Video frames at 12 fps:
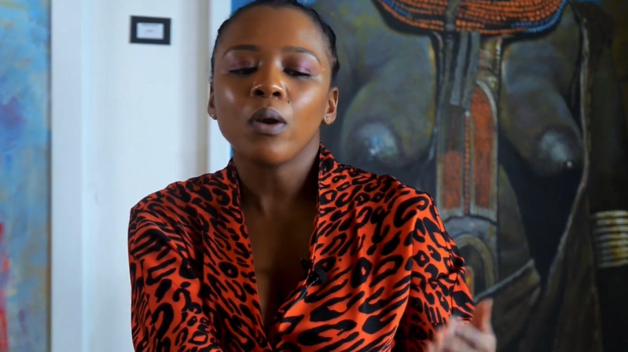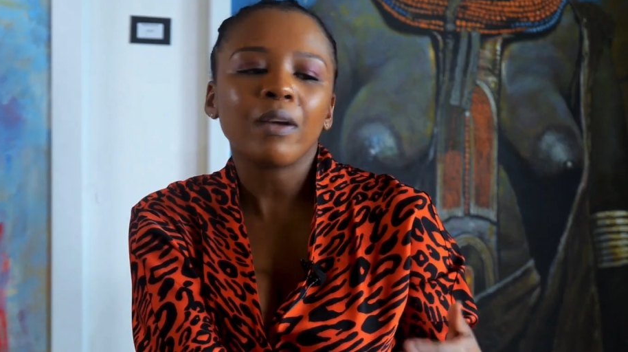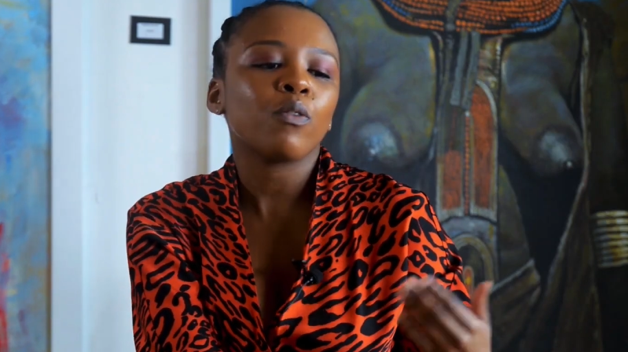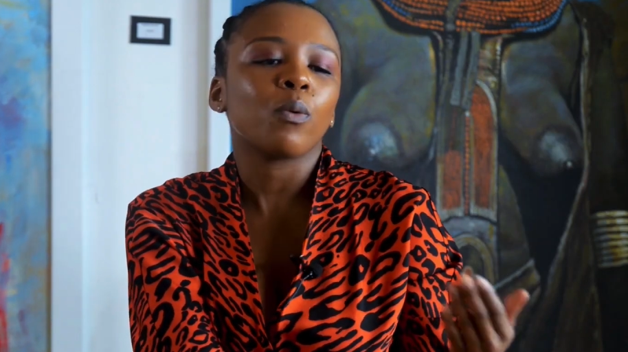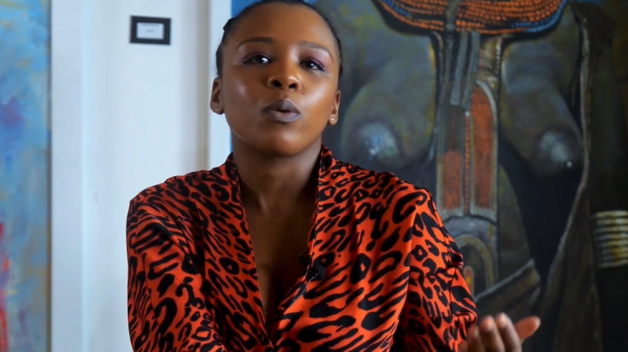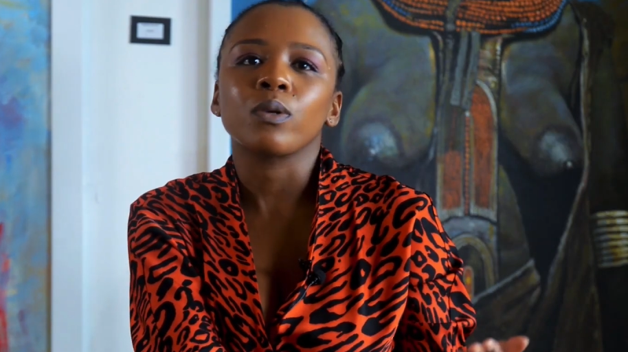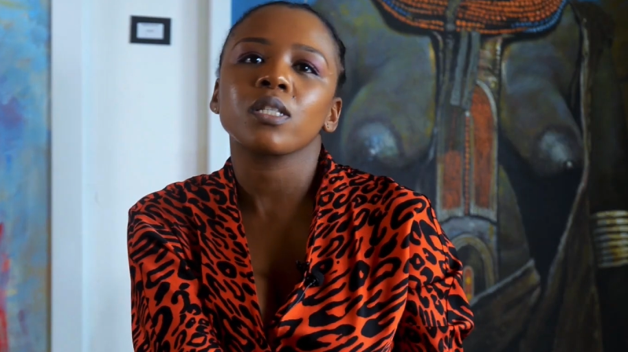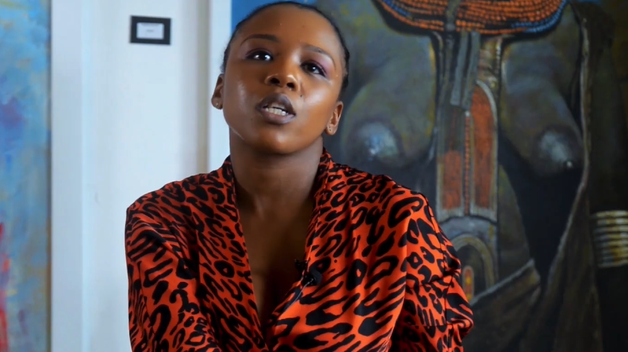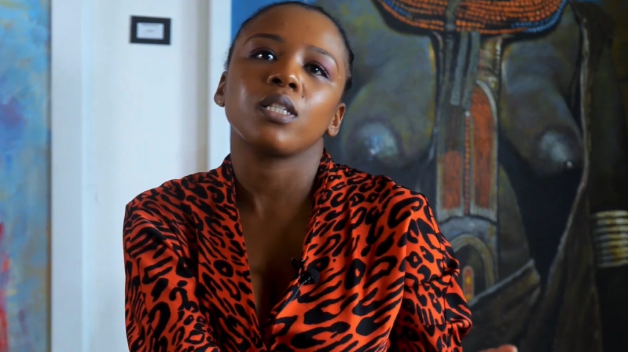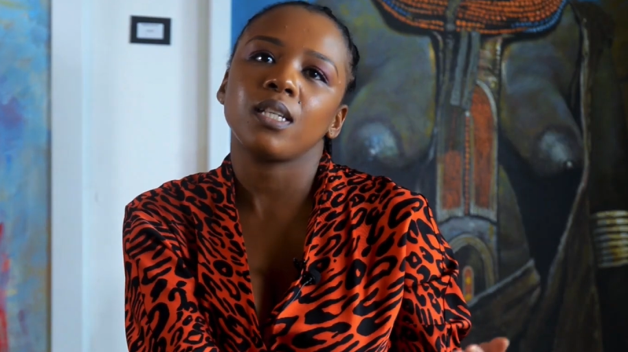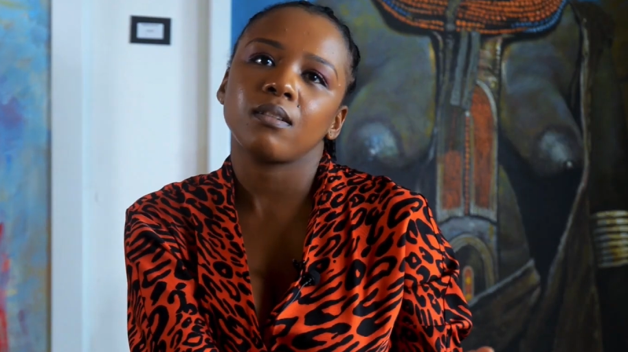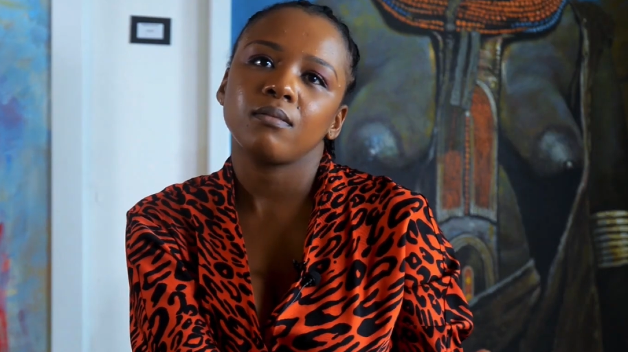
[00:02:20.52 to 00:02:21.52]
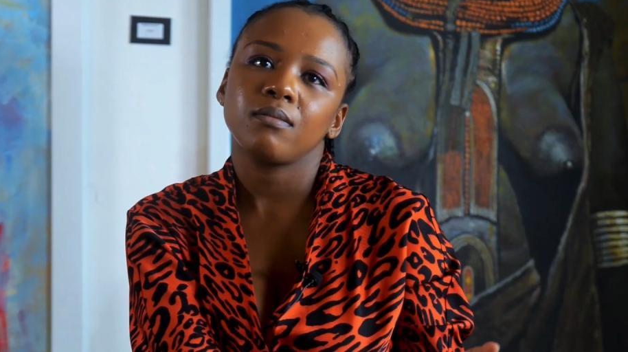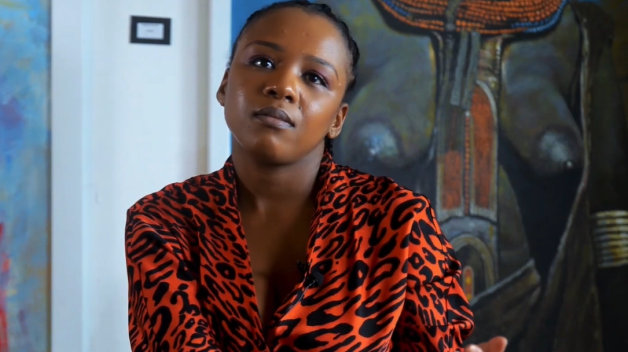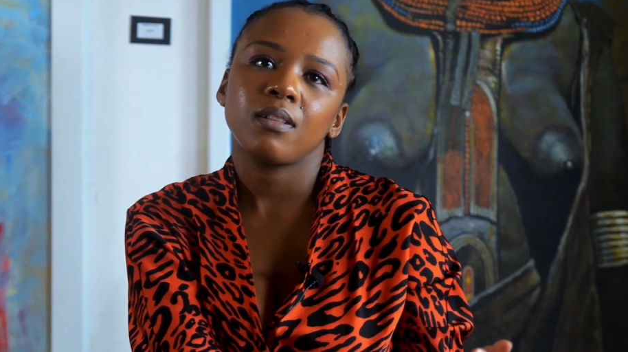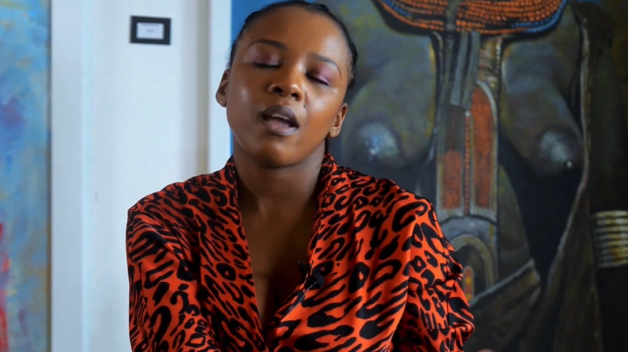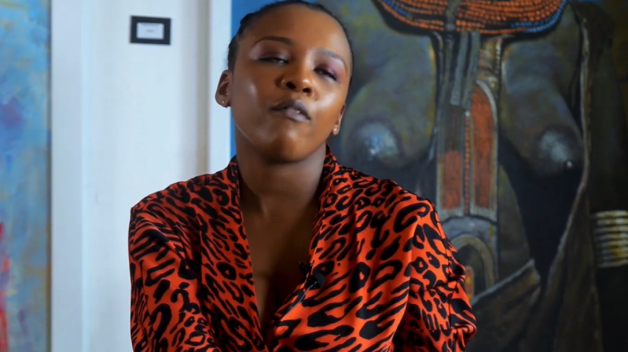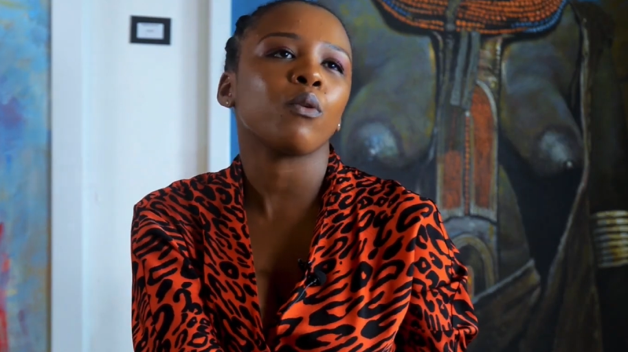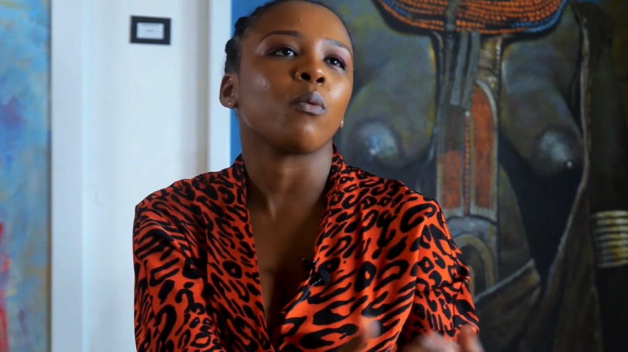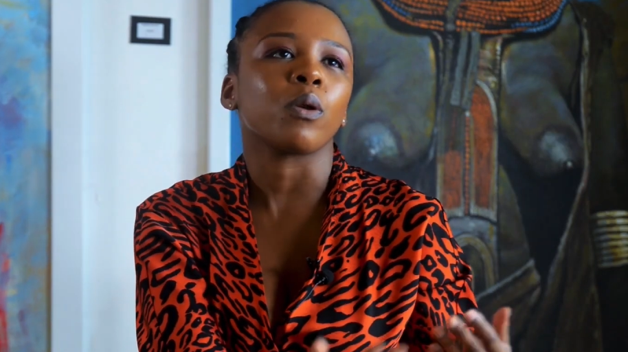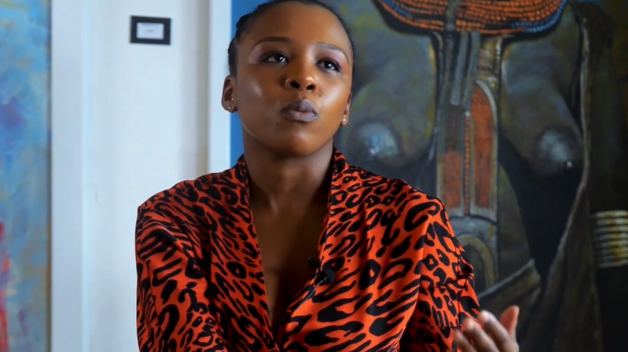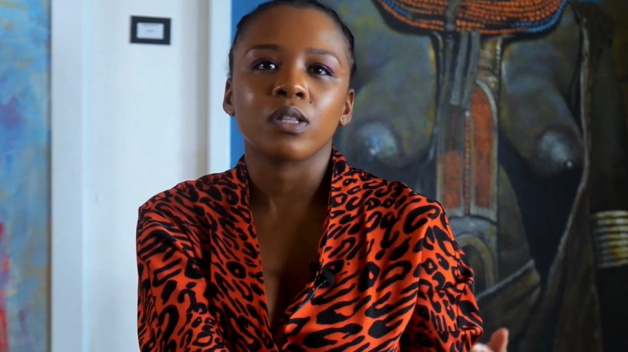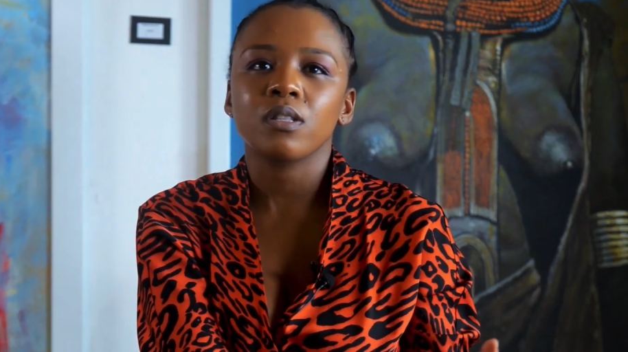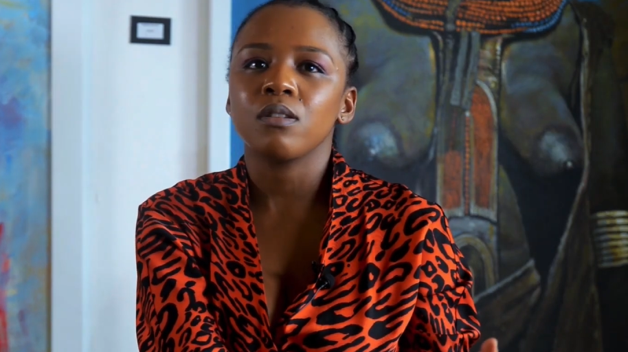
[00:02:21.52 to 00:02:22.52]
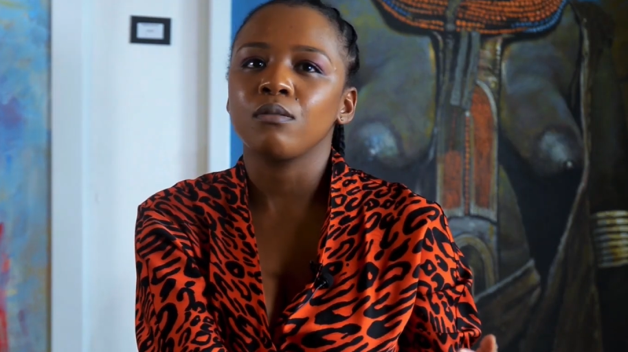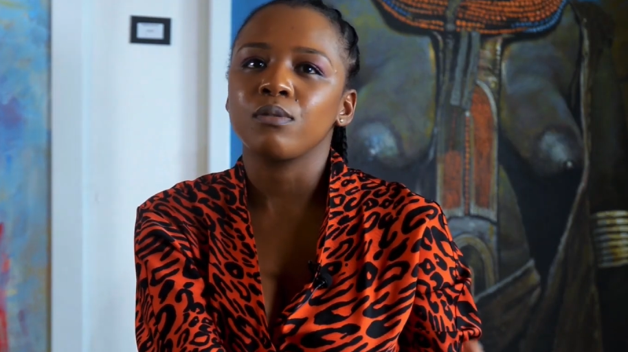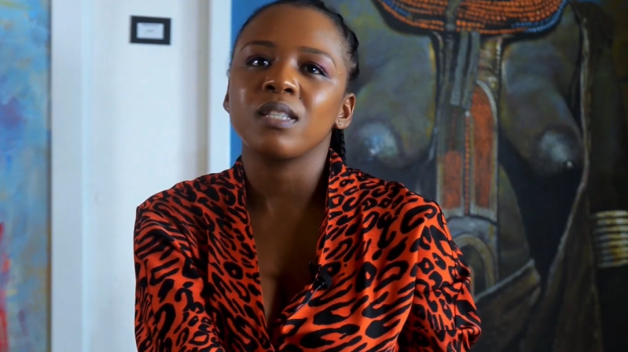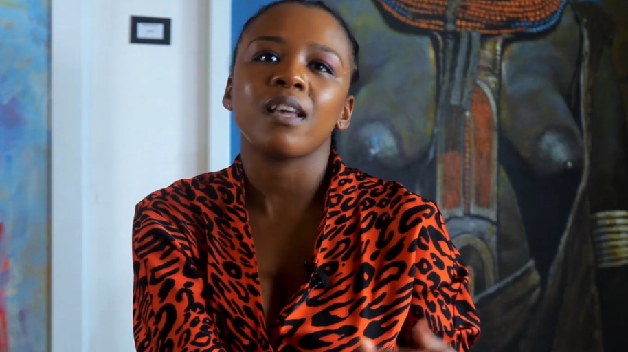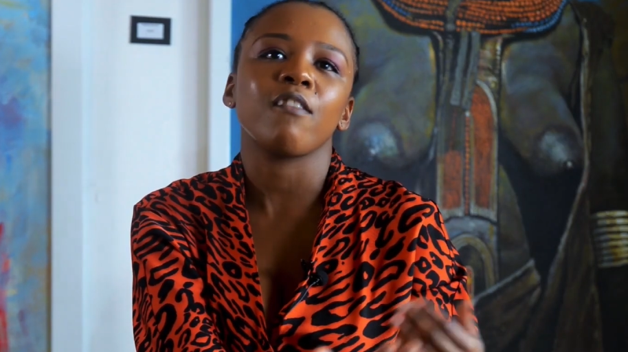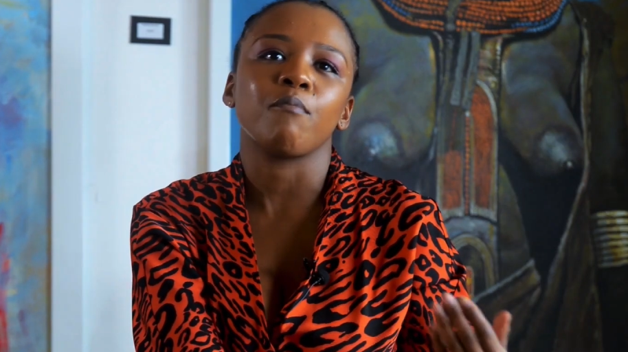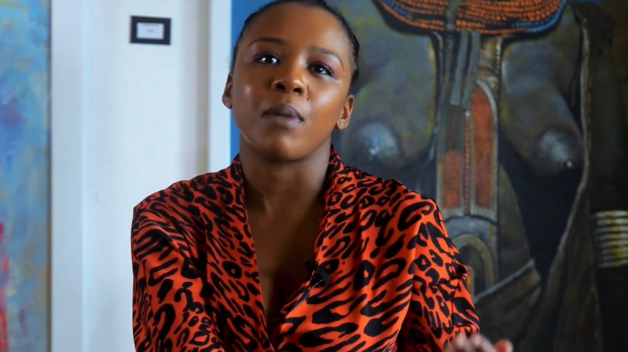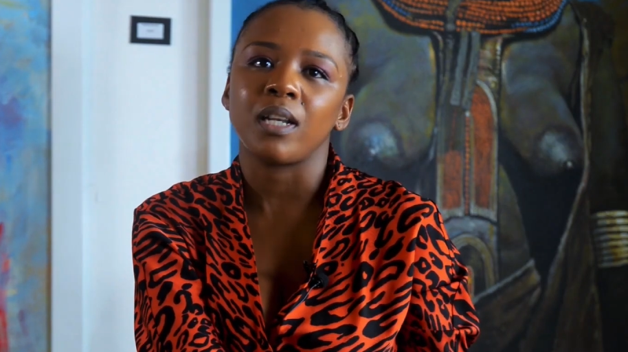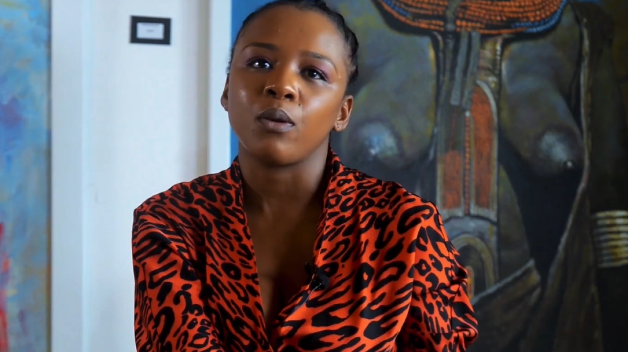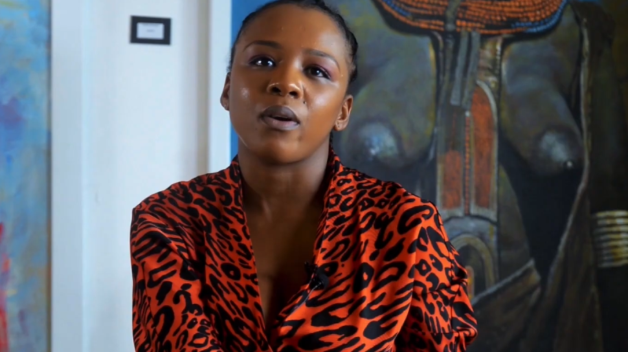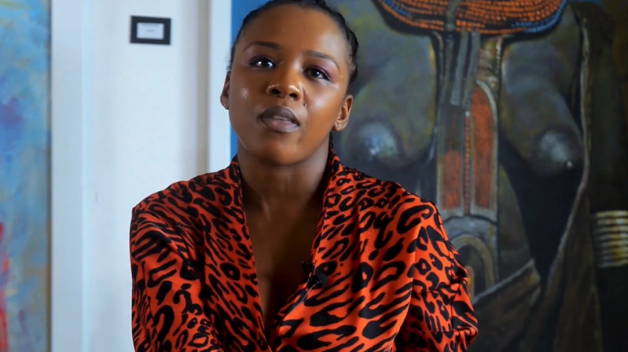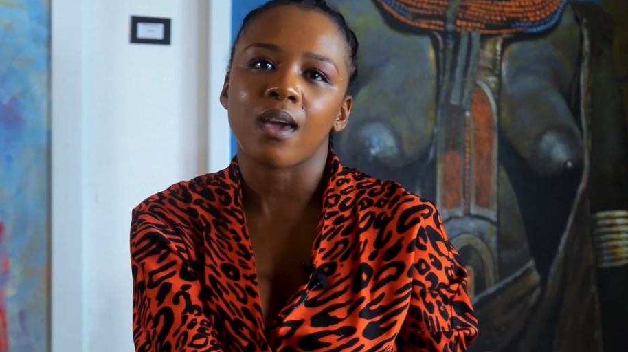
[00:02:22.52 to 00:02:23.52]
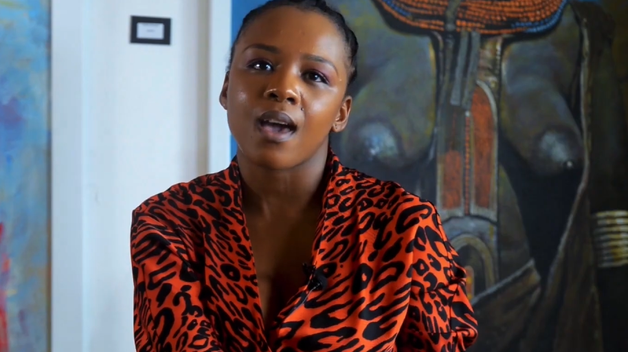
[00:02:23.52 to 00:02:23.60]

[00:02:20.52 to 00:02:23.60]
everyone wants a good deal. Everyone wants to save money where they